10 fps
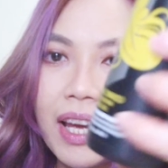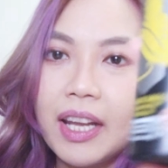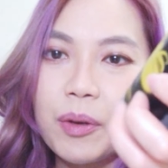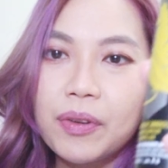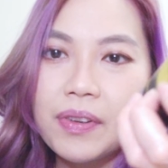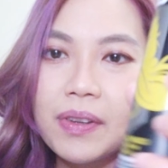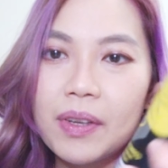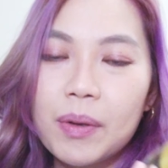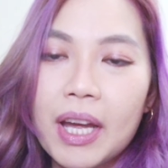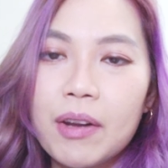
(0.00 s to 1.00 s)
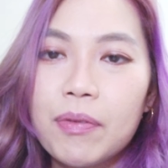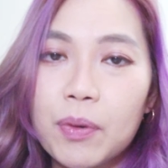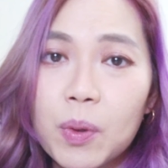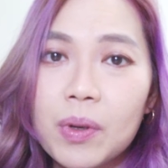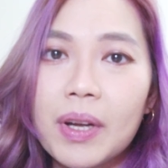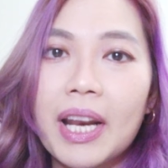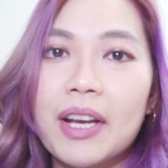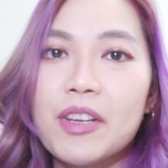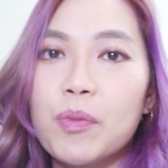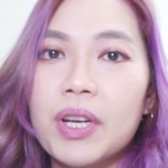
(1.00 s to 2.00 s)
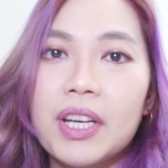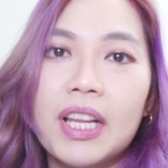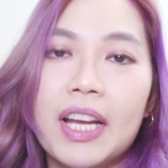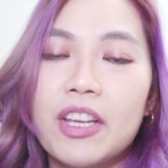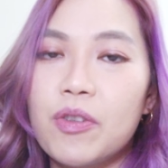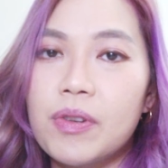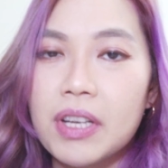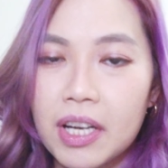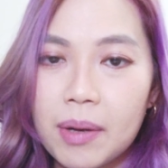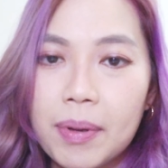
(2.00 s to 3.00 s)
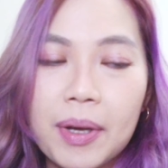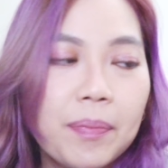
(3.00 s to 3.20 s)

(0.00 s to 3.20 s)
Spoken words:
and it was still kind of full and I just wanted to like use it up.